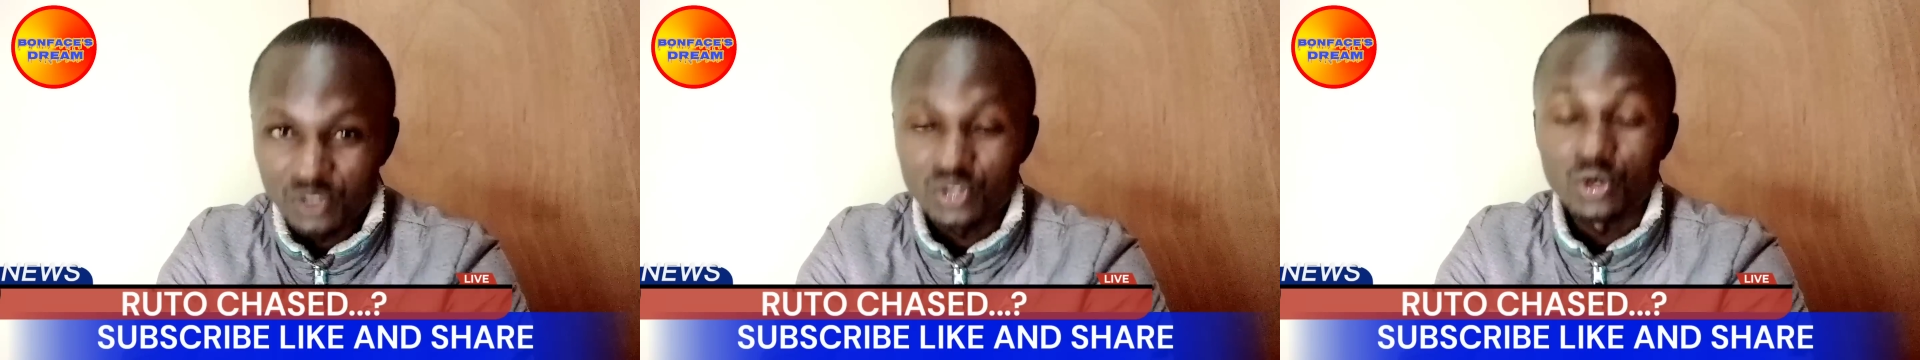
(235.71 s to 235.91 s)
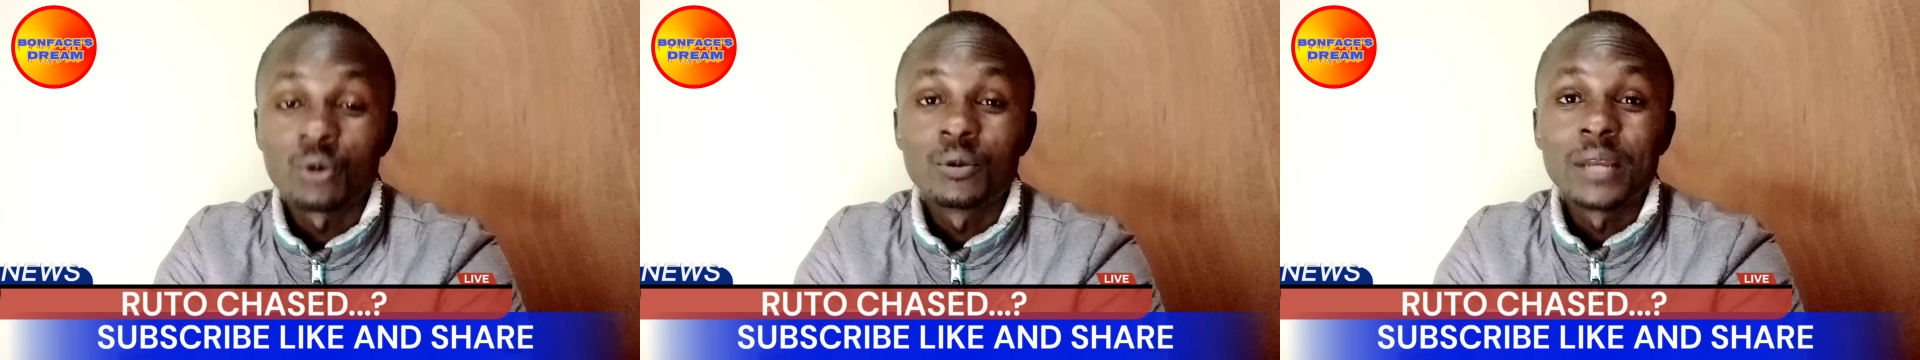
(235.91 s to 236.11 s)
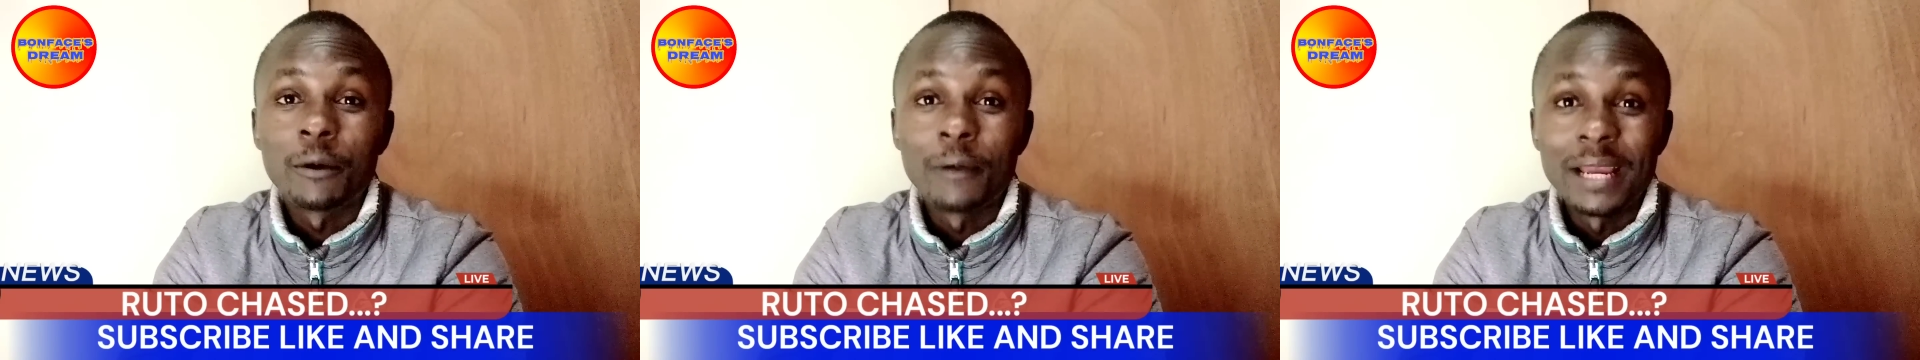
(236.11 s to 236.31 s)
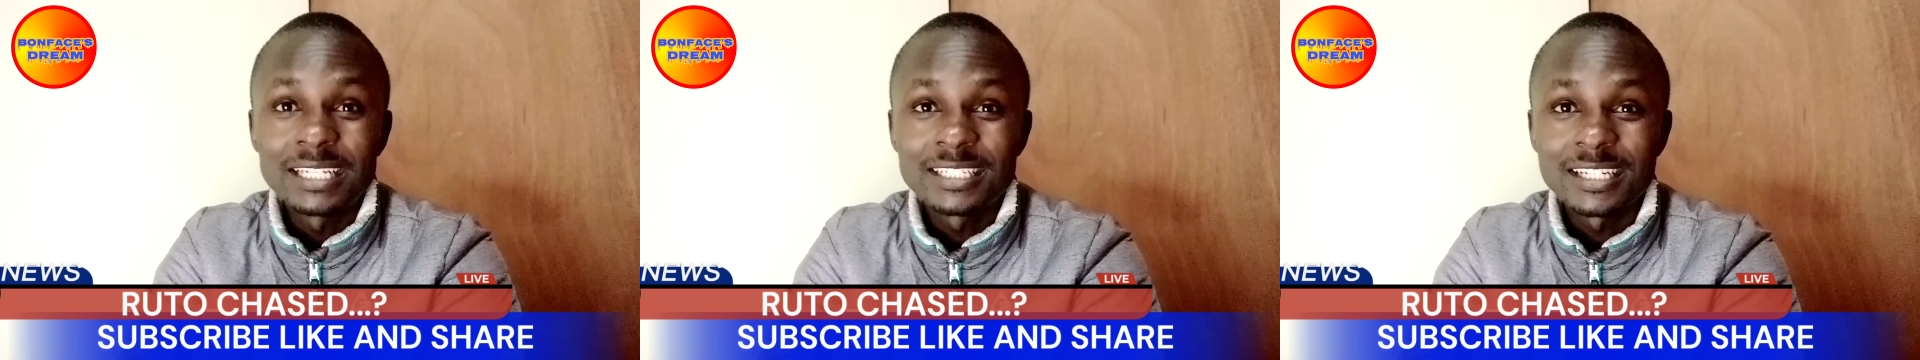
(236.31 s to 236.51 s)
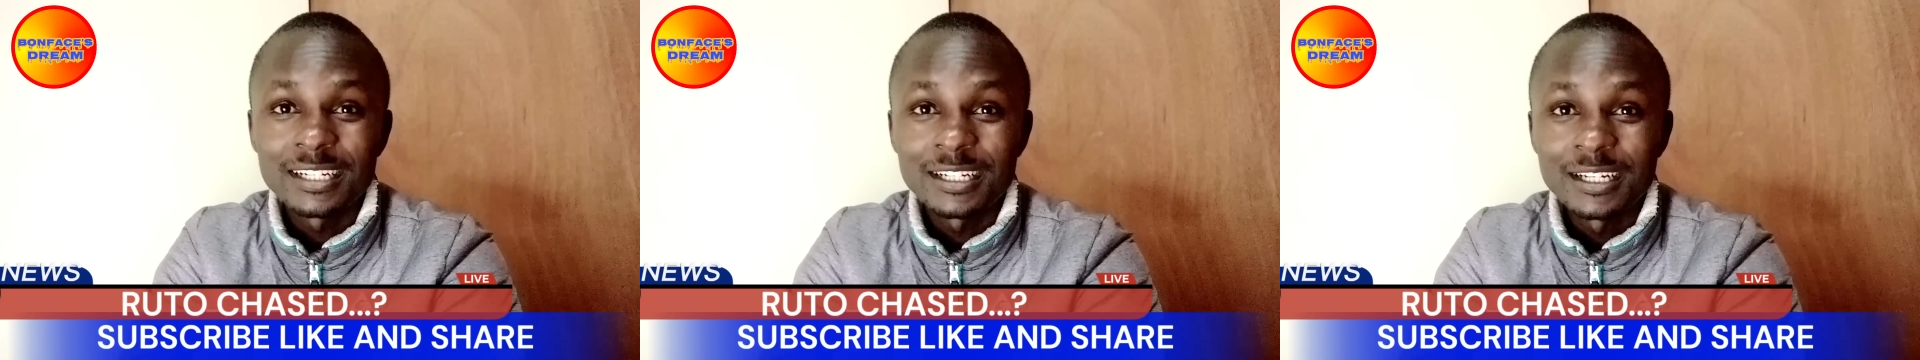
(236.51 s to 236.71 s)
So we are
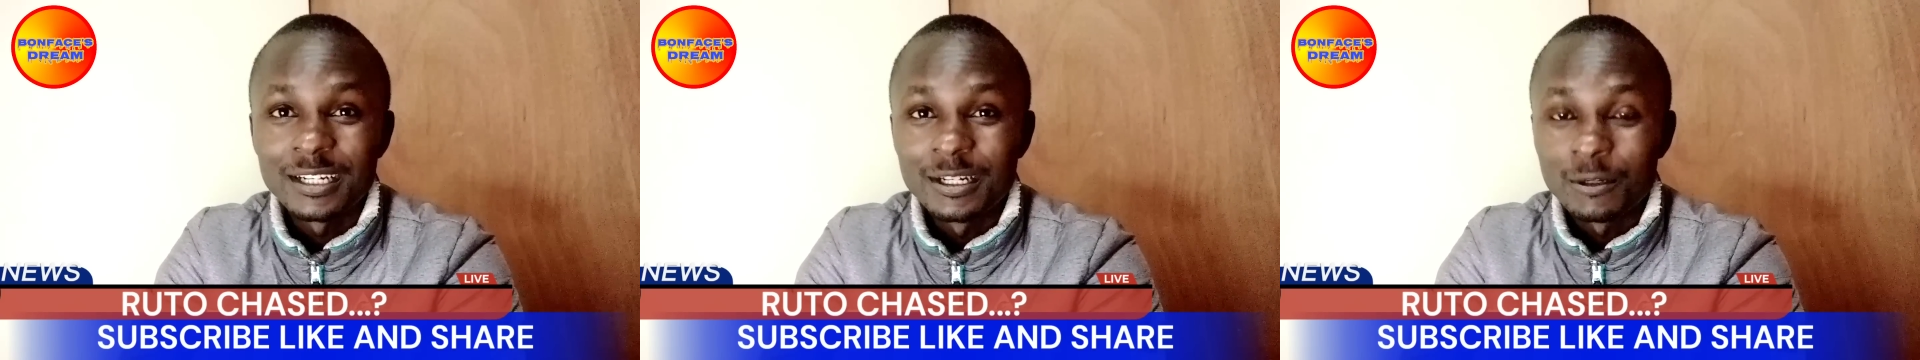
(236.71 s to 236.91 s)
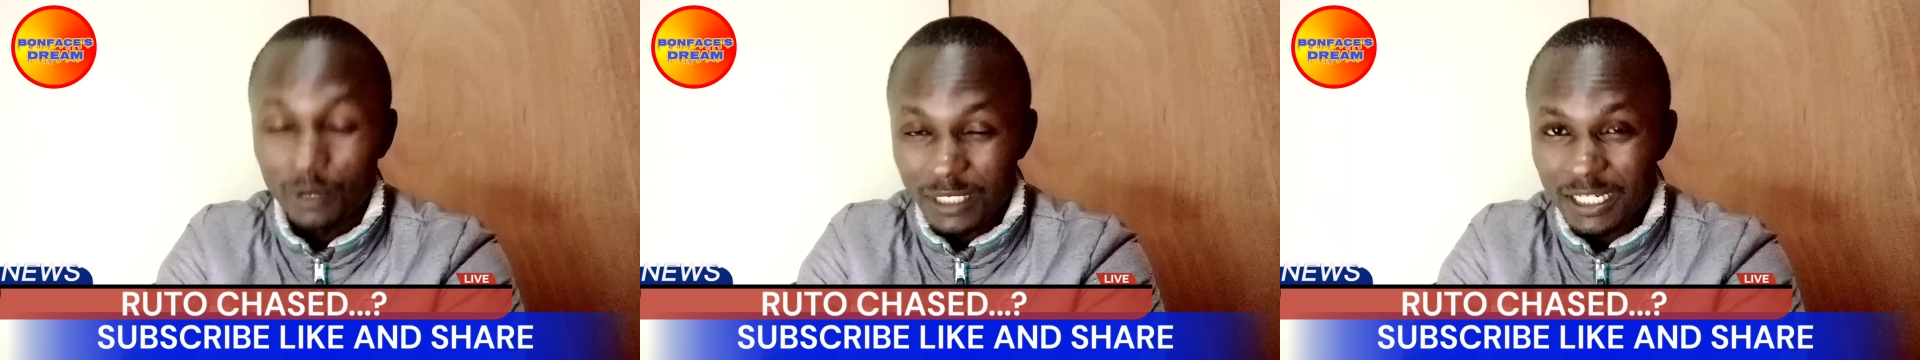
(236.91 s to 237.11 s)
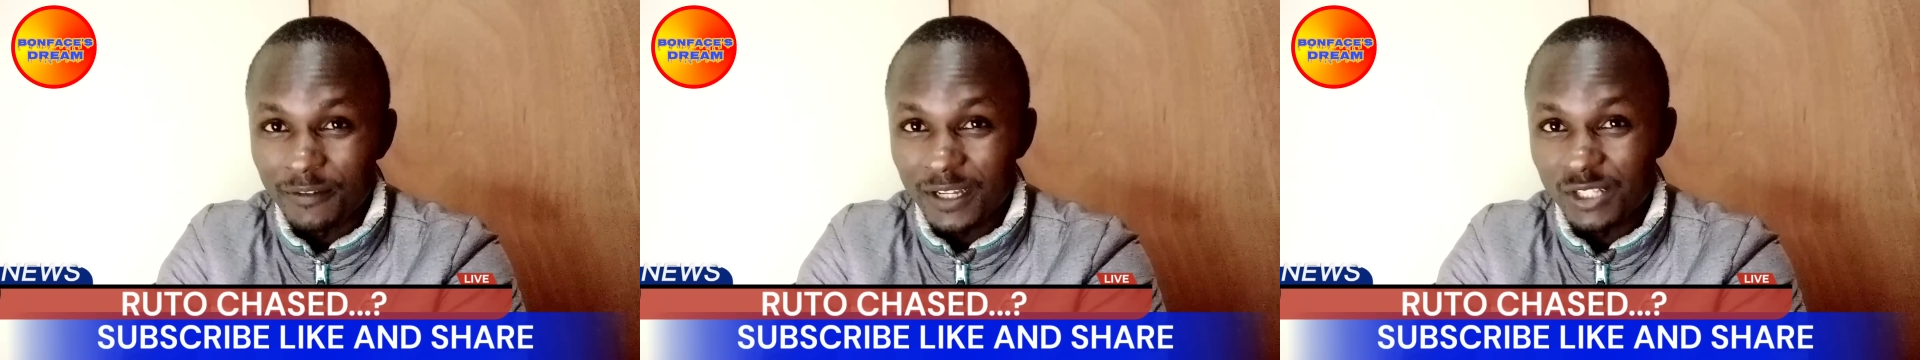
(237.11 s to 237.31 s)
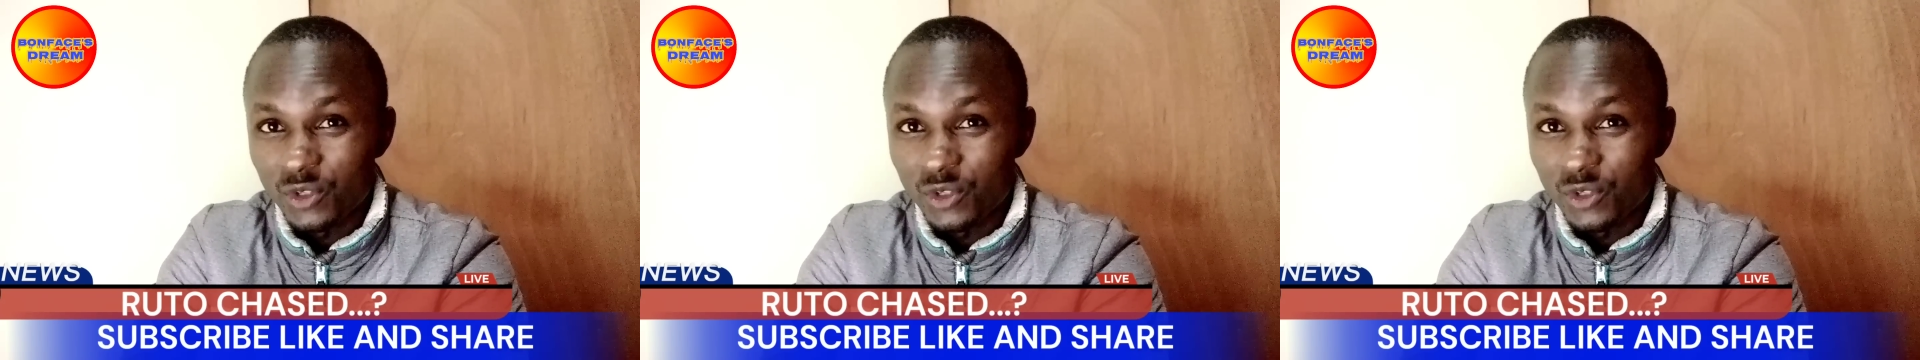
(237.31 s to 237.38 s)
waiting whatever